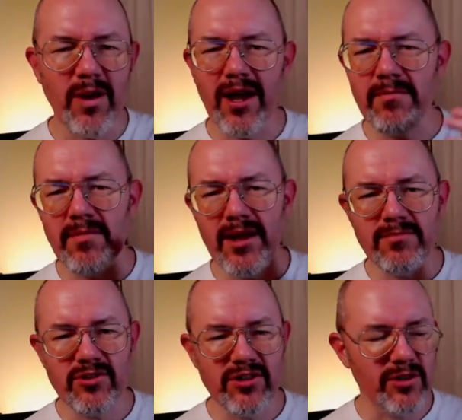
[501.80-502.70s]
I'm
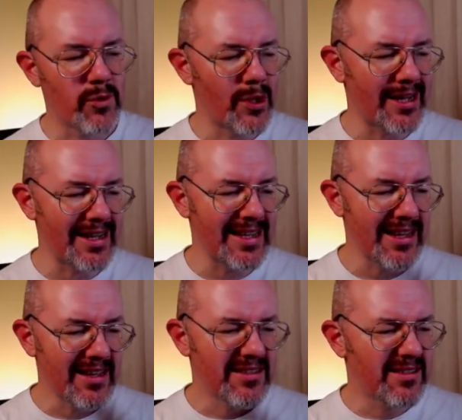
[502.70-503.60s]
just going to quickly
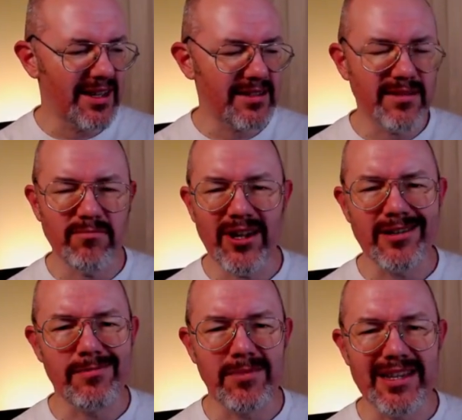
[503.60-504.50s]
select some
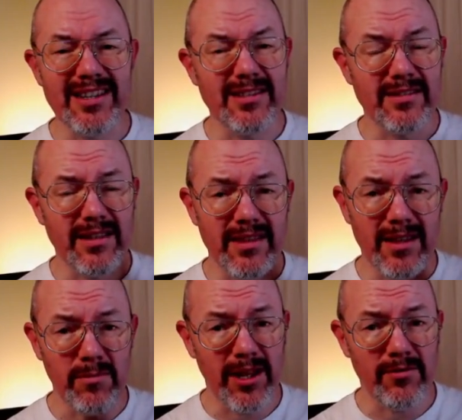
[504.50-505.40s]
random leagues, and
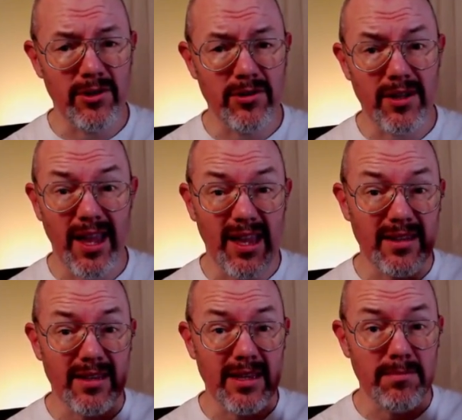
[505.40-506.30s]
then we'll have a look at
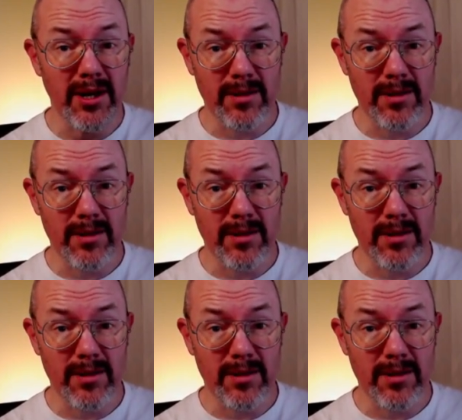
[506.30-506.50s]
the player